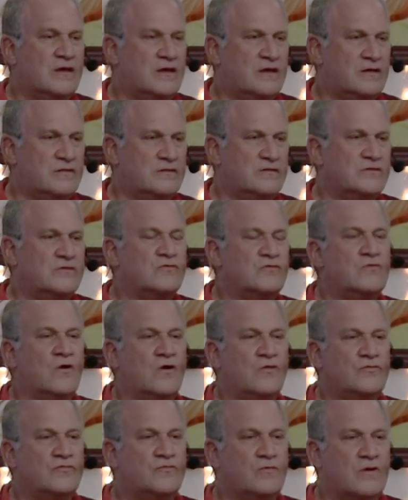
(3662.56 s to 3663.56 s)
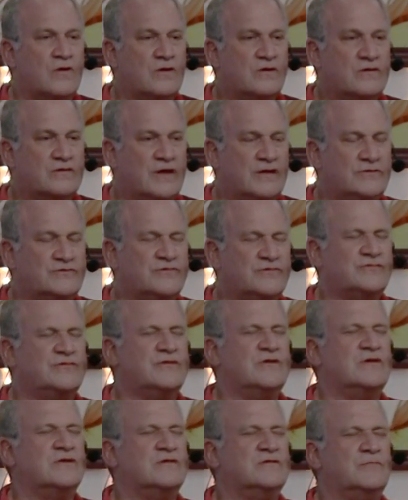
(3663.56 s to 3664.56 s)
and inner growth work, not just
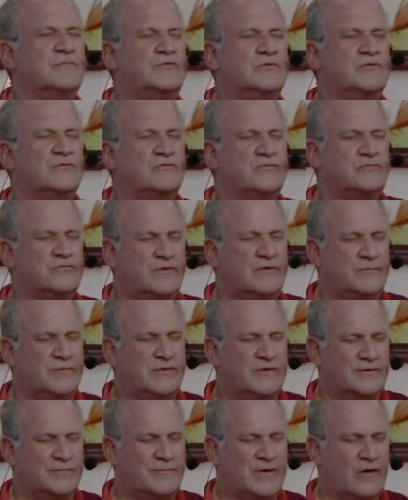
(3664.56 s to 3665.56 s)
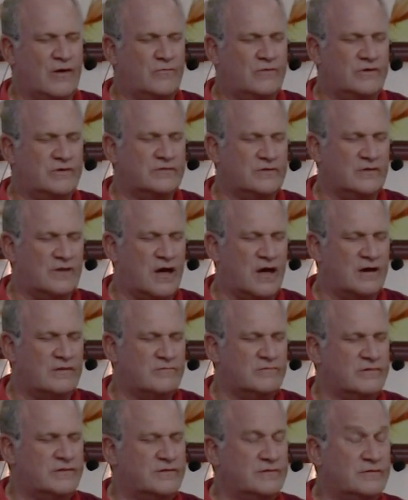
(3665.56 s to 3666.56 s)
sitting in the pew dreaming about winning the
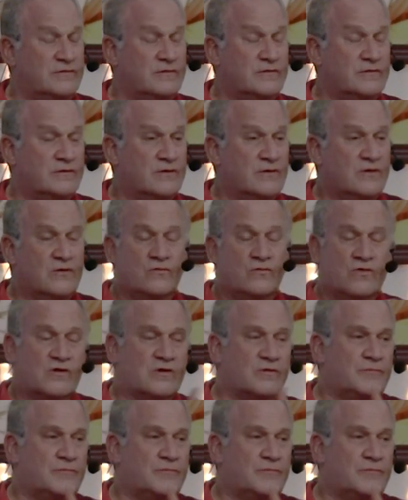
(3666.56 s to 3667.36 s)
lottery or